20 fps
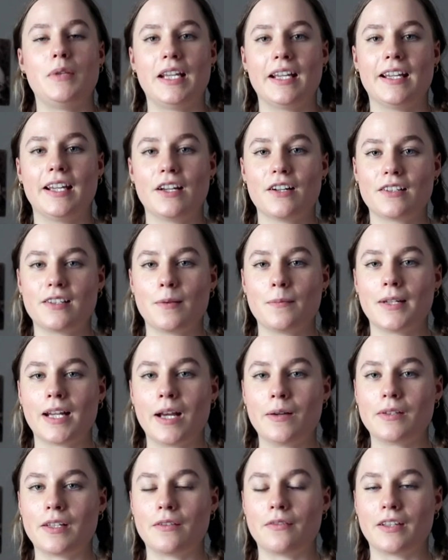being here
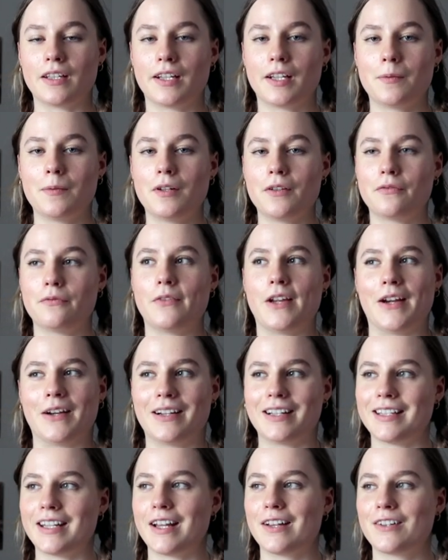sometimes, I feel like I'm in a
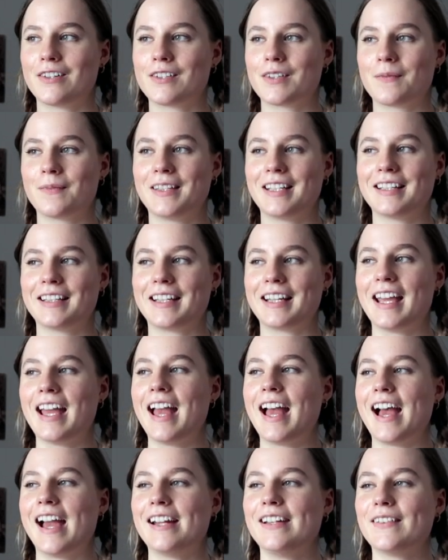fairy tale or something. Like,
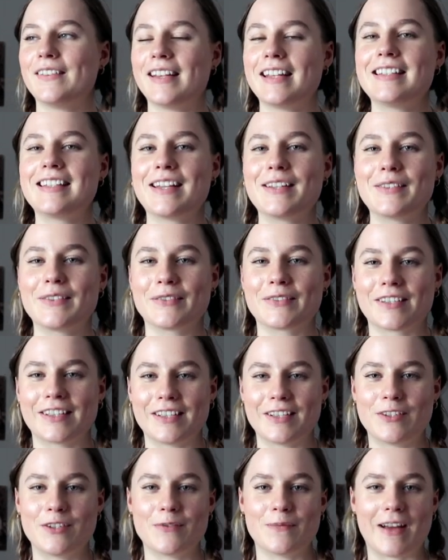I know that sounds
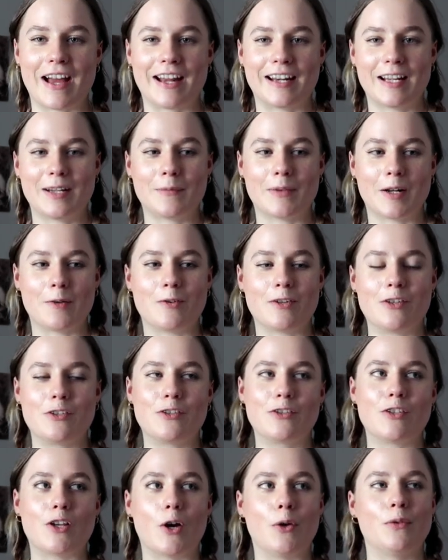really dramatic, but I'm
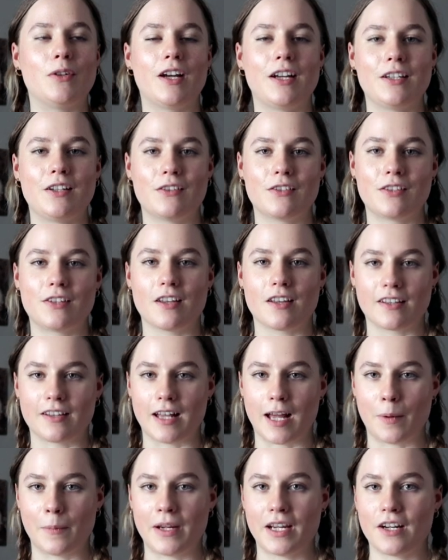just so not used to the
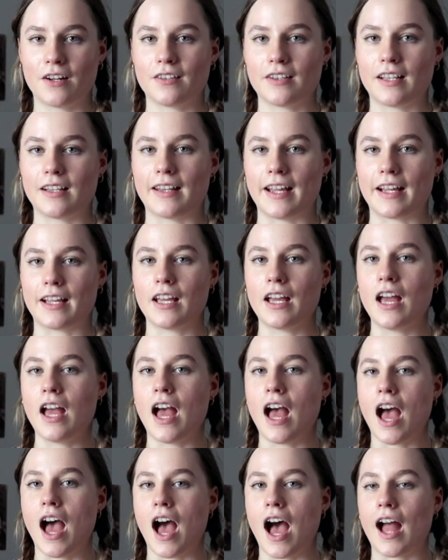climate here that like
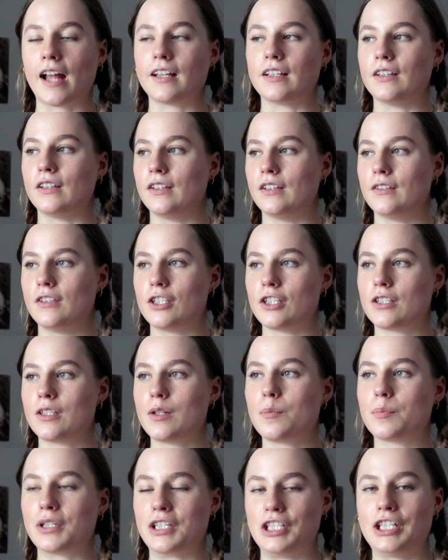I just
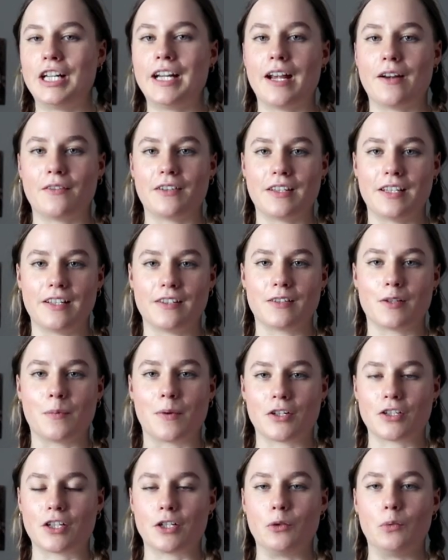appreciate everything so
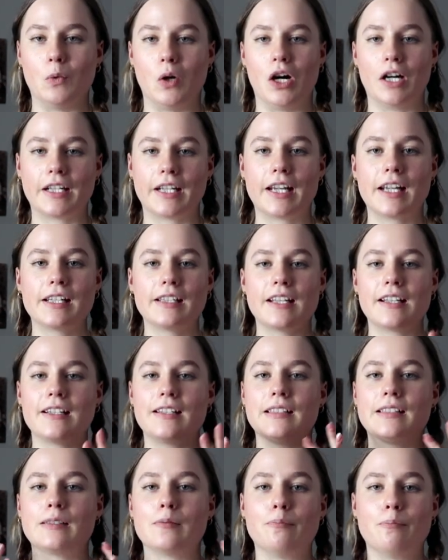much. Like walking and
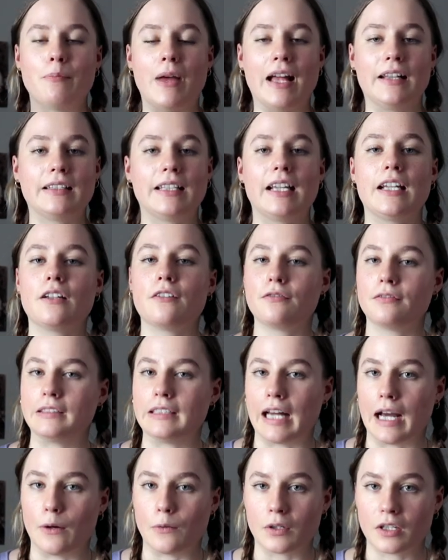like smelling
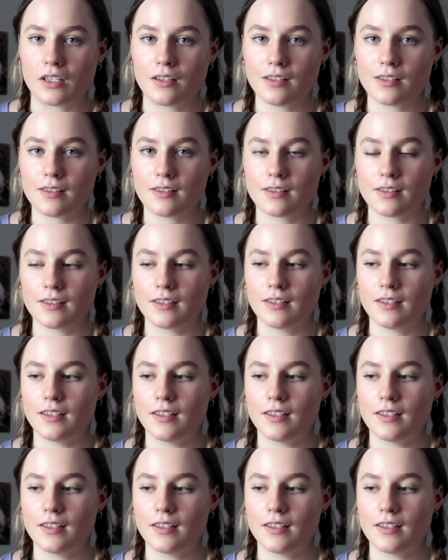flowers,